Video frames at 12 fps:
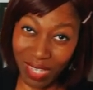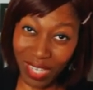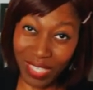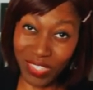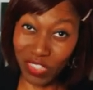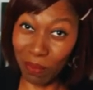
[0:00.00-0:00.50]

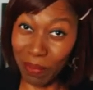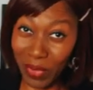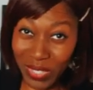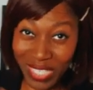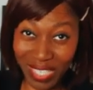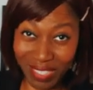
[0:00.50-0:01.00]
as the
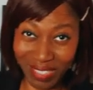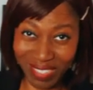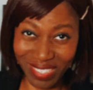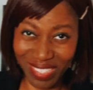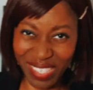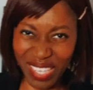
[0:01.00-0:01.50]
body
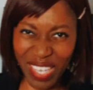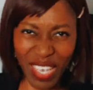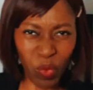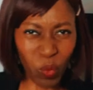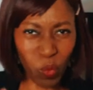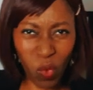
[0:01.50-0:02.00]
is,
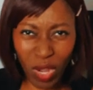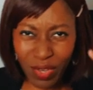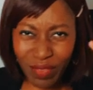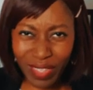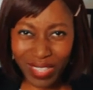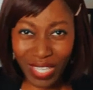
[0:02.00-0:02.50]

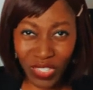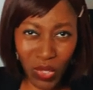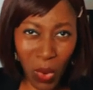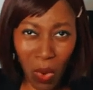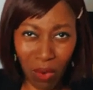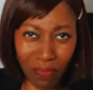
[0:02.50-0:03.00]
one thing that's
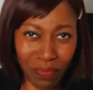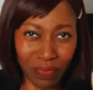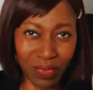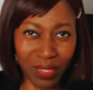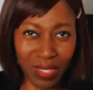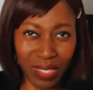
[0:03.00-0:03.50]
off